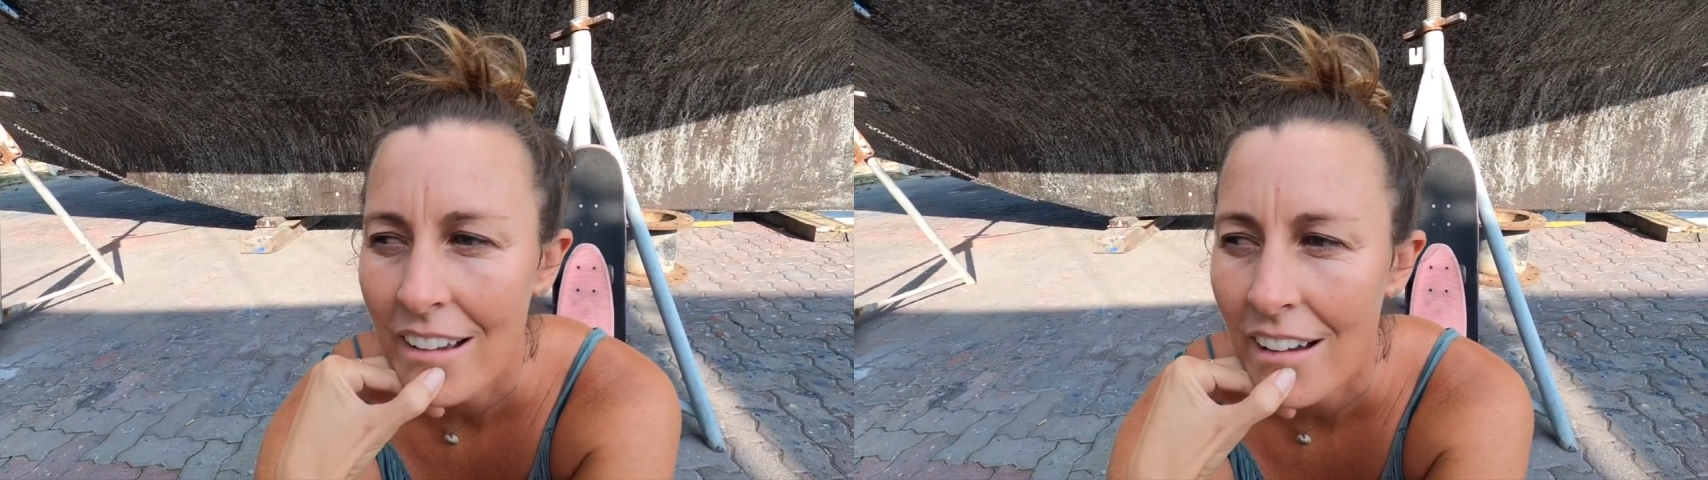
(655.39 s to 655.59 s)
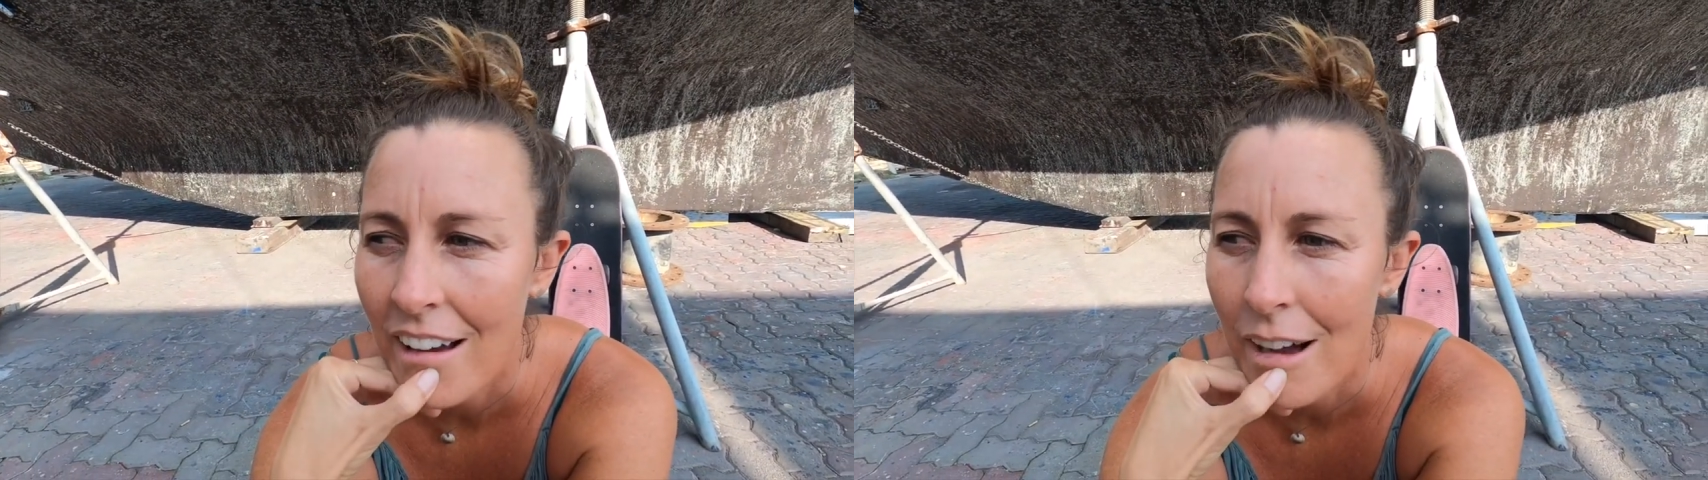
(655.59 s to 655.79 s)

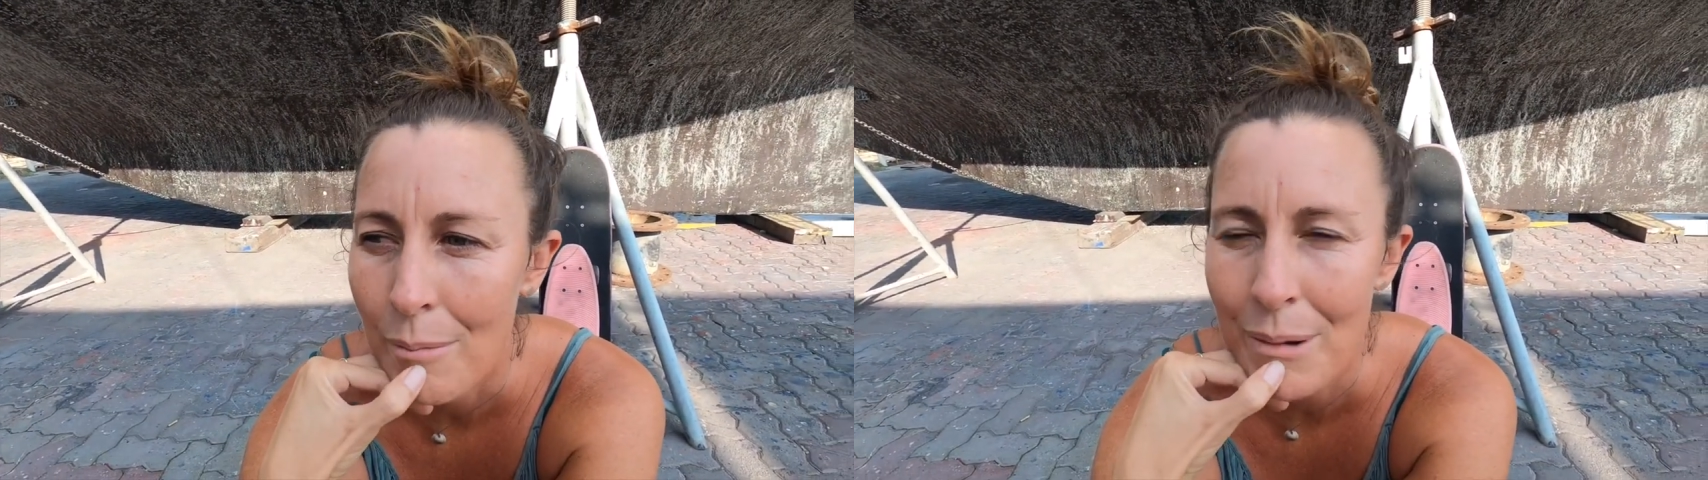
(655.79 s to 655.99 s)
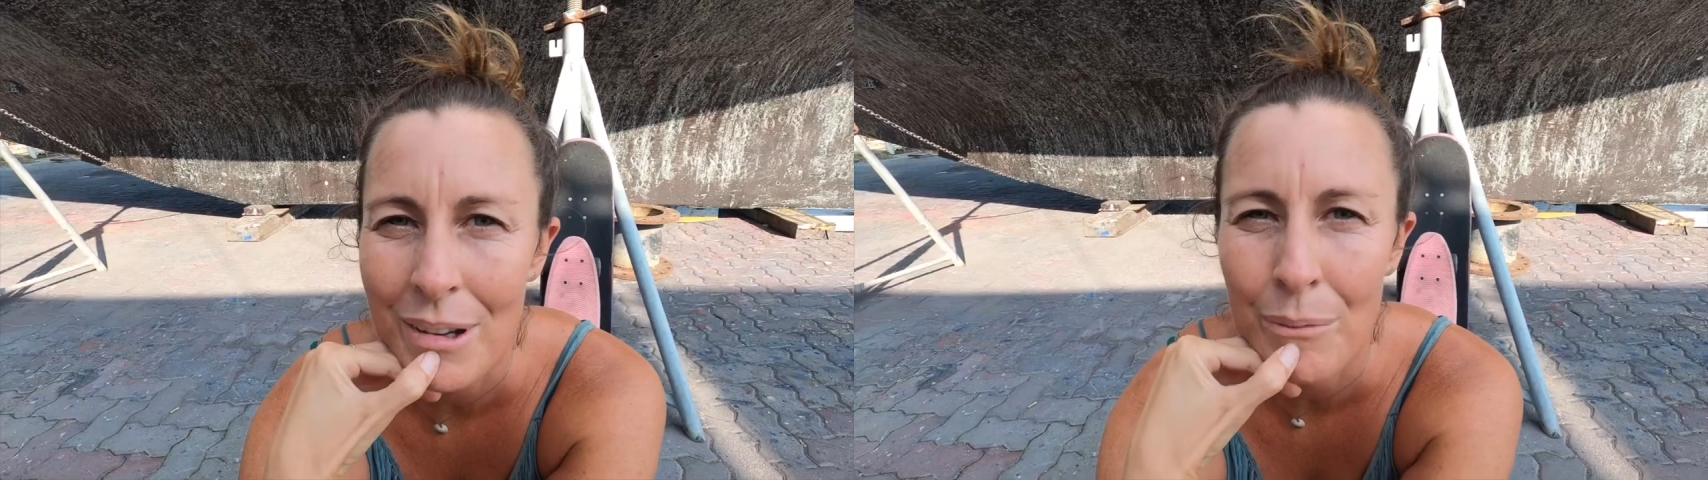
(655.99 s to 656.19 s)

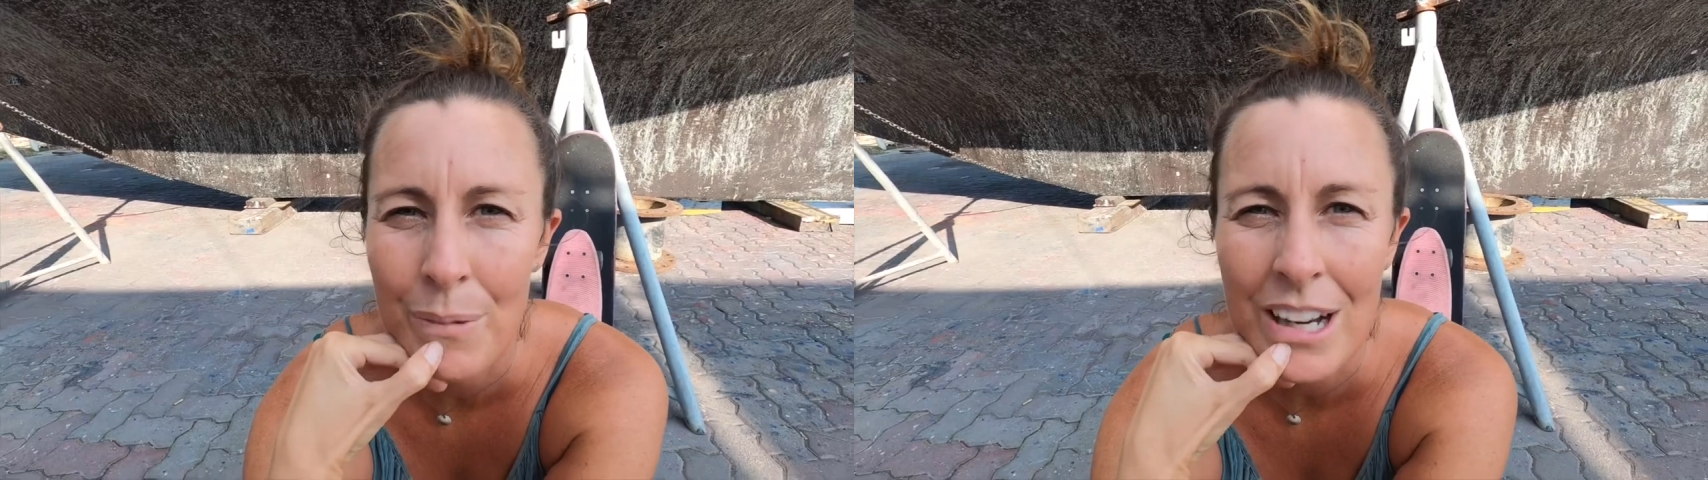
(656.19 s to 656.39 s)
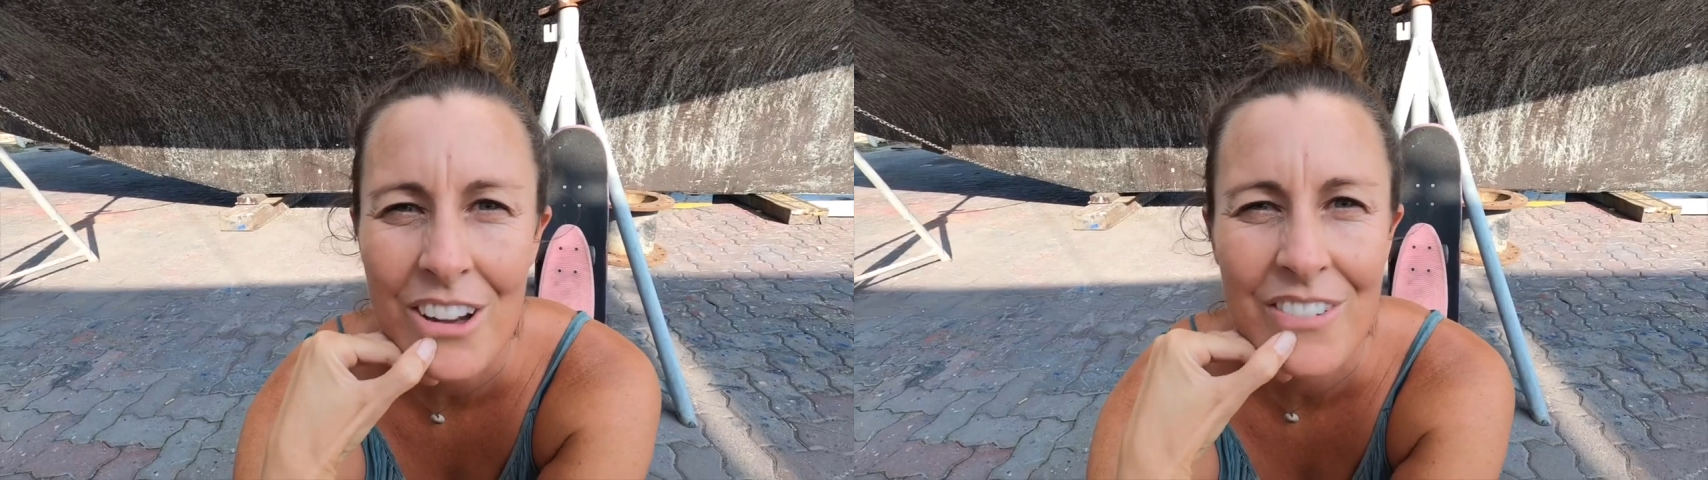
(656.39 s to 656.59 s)
um, and we haven't
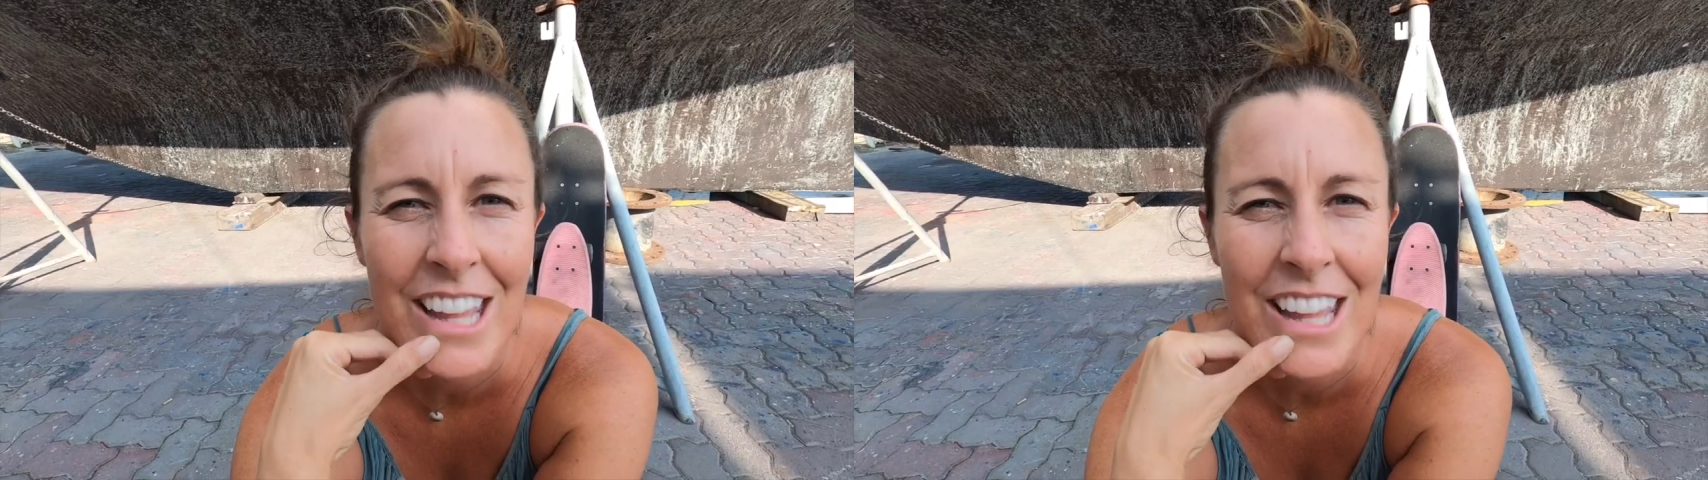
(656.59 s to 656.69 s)
been over